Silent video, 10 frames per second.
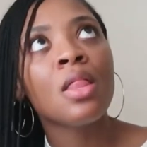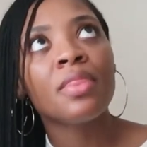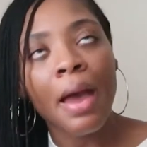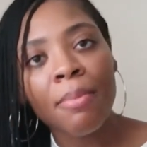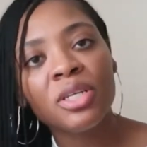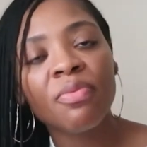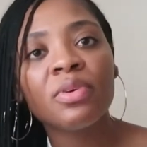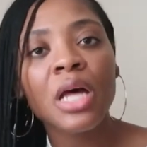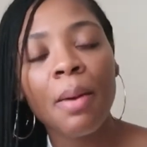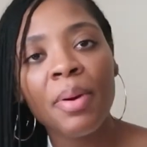that much of
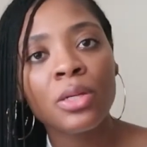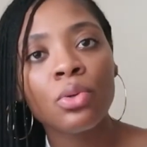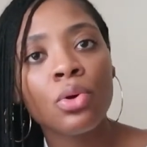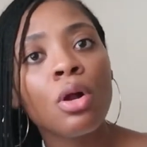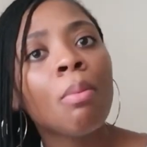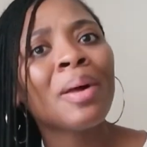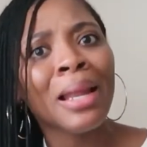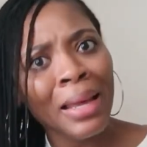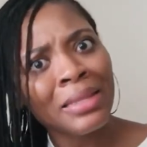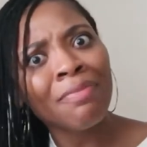a top handle girl, but
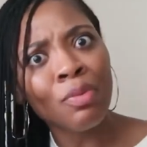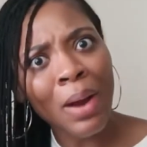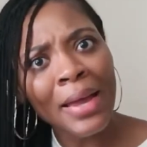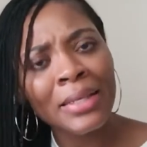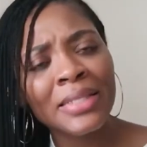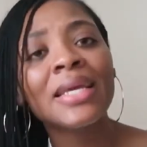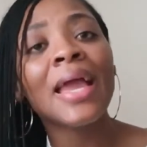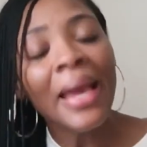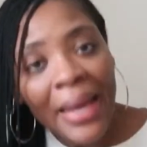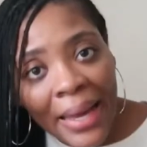I like the variety
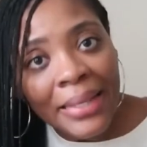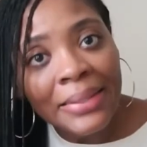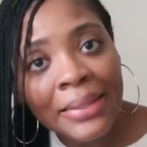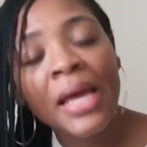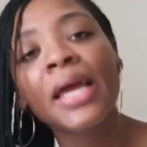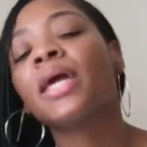and